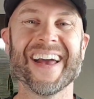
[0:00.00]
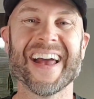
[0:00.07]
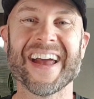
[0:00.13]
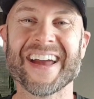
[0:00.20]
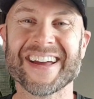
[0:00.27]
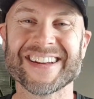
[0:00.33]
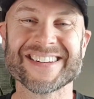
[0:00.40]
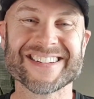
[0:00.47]

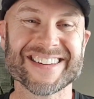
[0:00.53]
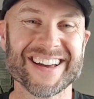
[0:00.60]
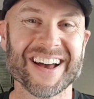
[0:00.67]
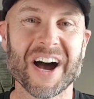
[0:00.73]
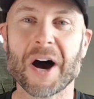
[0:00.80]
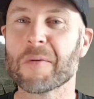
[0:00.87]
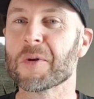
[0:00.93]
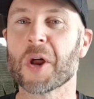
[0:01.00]
And
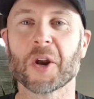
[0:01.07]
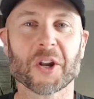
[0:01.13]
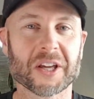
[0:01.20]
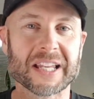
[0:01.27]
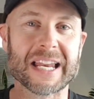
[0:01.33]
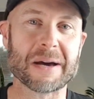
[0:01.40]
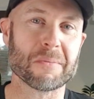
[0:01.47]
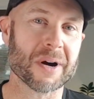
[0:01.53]
I'm not
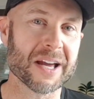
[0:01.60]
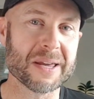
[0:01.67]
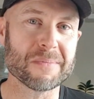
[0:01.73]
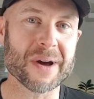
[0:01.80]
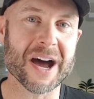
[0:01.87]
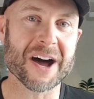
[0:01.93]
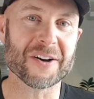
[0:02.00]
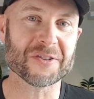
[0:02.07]
looking at my
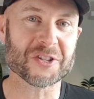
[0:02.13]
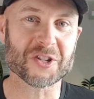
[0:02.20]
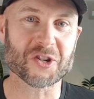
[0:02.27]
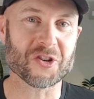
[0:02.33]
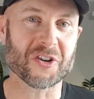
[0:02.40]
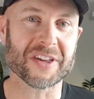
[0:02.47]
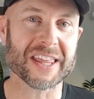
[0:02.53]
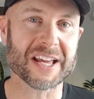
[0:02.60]
emails
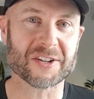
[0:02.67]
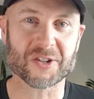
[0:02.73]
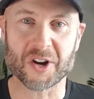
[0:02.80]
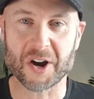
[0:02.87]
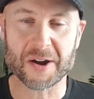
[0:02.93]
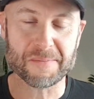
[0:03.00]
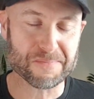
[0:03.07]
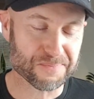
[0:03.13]
during that
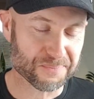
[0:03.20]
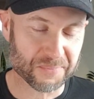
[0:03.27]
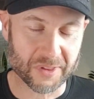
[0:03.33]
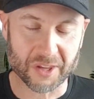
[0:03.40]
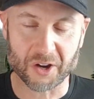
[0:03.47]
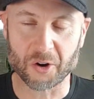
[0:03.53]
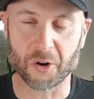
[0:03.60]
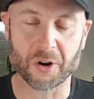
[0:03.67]
time
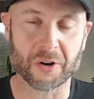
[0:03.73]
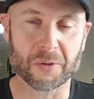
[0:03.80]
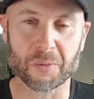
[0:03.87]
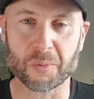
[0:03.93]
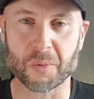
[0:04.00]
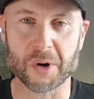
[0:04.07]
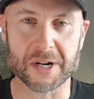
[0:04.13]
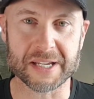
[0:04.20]
or
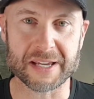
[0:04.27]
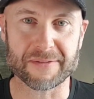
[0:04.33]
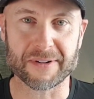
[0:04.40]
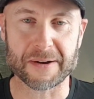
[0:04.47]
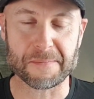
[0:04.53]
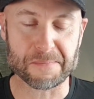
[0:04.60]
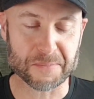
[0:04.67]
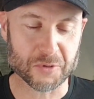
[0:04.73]

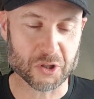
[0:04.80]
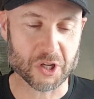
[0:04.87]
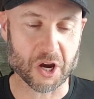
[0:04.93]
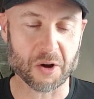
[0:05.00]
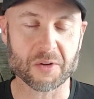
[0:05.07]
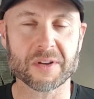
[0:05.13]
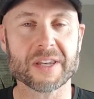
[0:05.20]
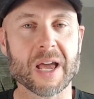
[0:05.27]
whatever.
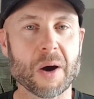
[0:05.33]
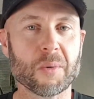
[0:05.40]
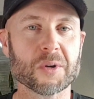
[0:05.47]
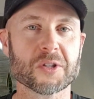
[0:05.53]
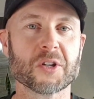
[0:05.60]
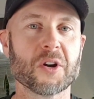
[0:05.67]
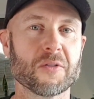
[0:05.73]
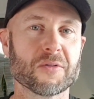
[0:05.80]
So now I
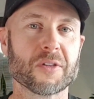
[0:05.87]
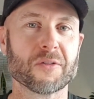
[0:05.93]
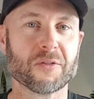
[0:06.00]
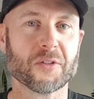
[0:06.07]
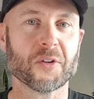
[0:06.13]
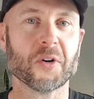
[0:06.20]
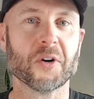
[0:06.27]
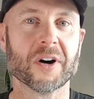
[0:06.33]
wasn't off the
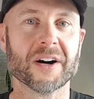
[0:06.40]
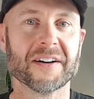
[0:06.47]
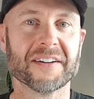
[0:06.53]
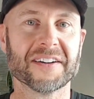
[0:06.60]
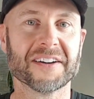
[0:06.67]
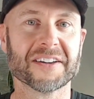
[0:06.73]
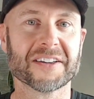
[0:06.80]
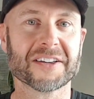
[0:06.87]
floor
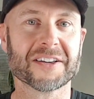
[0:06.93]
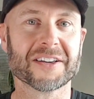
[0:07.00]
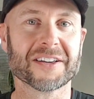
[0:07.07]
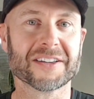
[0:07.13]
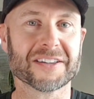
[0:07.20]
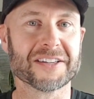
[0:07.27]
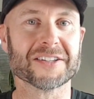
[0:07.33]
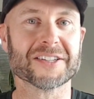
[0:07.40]

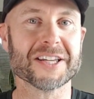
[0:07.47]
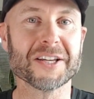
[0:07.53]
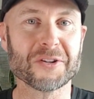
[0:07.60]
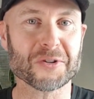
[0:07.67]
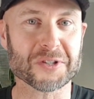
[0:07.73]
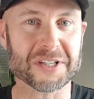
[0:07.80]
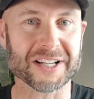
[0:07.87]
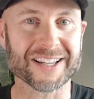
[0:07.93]

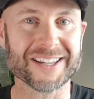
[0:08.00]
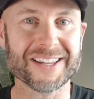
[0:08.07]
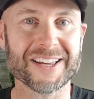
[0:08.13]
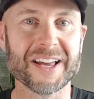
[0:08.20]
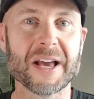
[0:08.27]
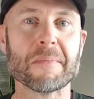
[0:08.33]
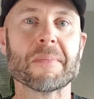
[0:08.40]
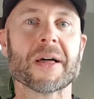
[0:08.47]
continuously,
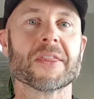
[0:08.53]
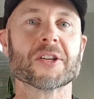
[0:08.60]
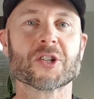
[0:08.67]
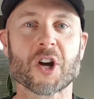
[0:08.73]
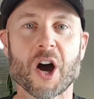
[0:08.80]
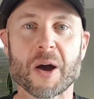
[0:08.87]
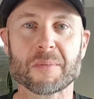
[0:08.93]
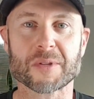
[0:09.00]
but the
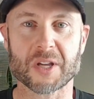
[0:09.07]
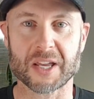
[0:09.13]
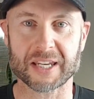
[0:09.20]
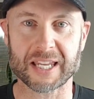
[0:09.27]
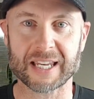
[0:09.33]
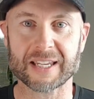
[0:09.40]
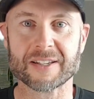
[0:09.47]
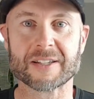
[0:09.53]
times I
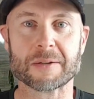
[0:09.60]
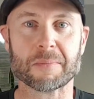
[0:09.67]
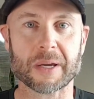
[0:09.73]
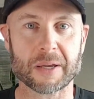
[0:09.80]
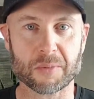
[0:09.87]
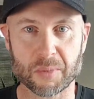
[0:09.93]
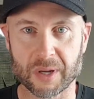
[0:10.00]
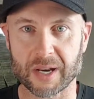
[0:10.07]
needed to be,
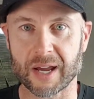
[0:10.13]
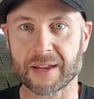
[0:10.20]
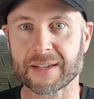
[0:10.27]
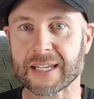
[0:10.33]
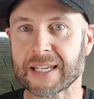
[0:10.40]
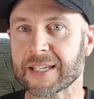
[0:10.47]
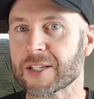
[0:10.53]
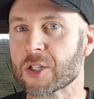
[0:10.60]
when I
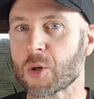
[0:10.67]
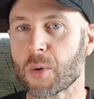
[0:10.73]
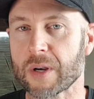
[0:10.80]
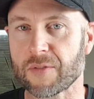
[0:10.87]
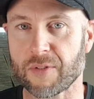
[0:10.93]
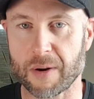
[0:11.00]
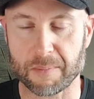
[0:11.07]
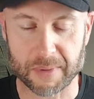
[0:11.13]
needed
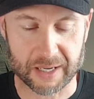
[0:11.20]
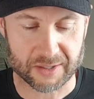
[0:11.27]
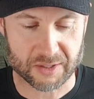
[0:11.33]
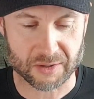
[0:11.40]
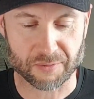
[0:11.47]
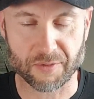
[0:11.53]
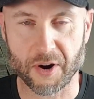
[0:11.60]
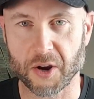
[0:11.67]
25 minutes
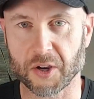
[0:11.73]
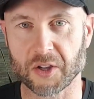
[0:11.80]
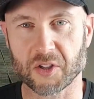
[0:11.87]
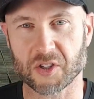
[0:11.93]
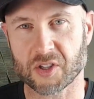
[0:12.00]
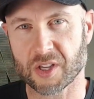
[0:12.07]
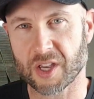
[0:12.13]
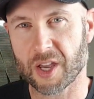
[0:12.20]
of
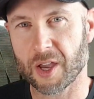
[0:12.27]
focus.